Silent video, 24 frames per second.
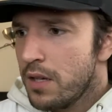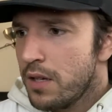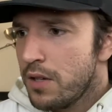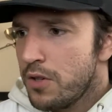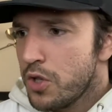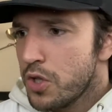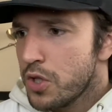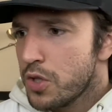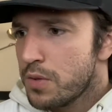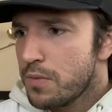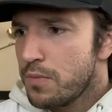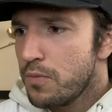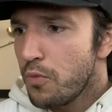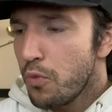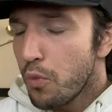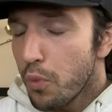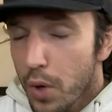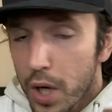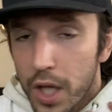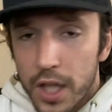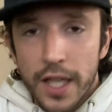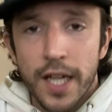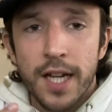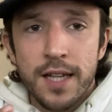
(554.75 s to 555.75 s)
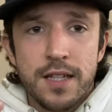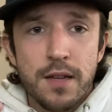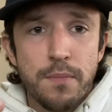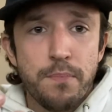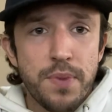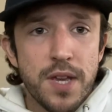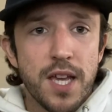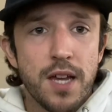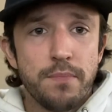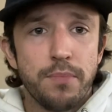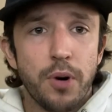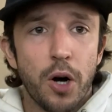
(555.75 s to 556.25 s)
just willing to
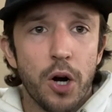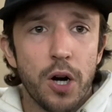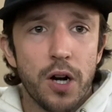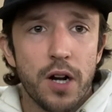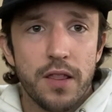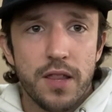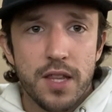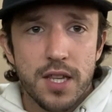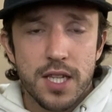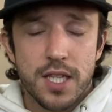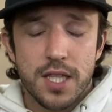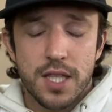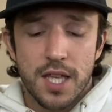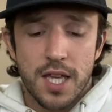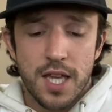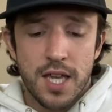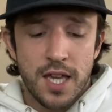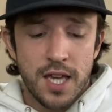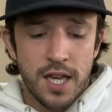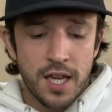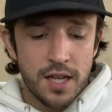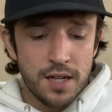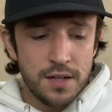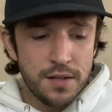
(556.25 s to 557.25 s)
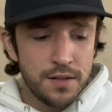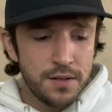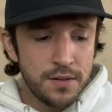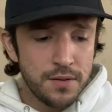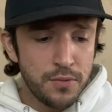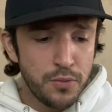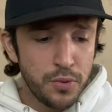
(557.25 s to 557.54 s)
be a part of this thing and